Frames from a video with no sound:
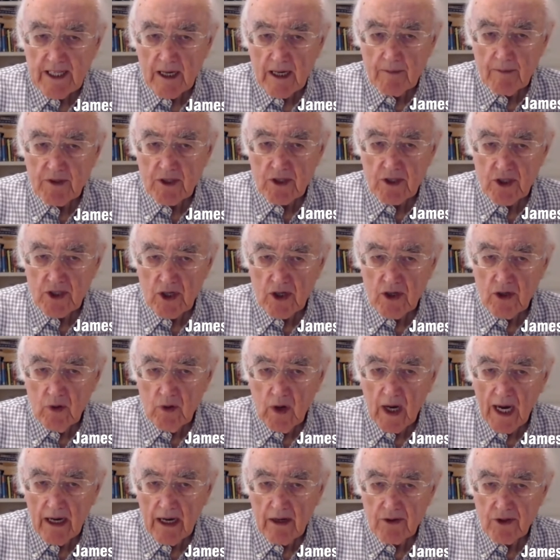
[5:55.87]
up to show
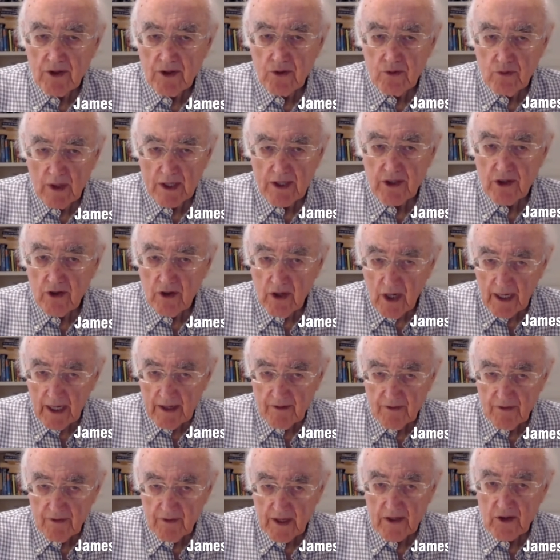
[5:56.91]
how you run your
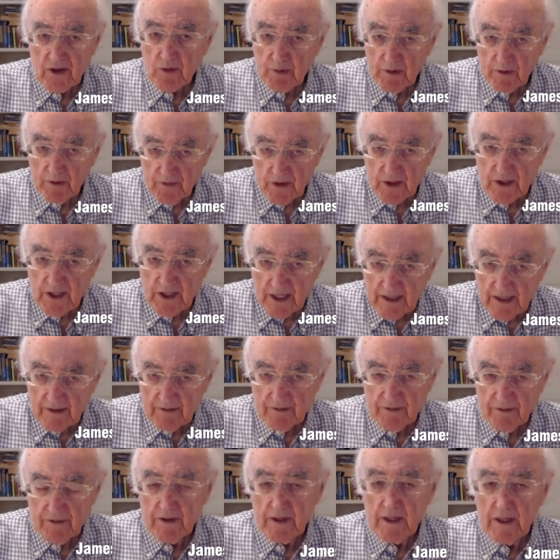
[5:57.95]
life, how you prefer to live.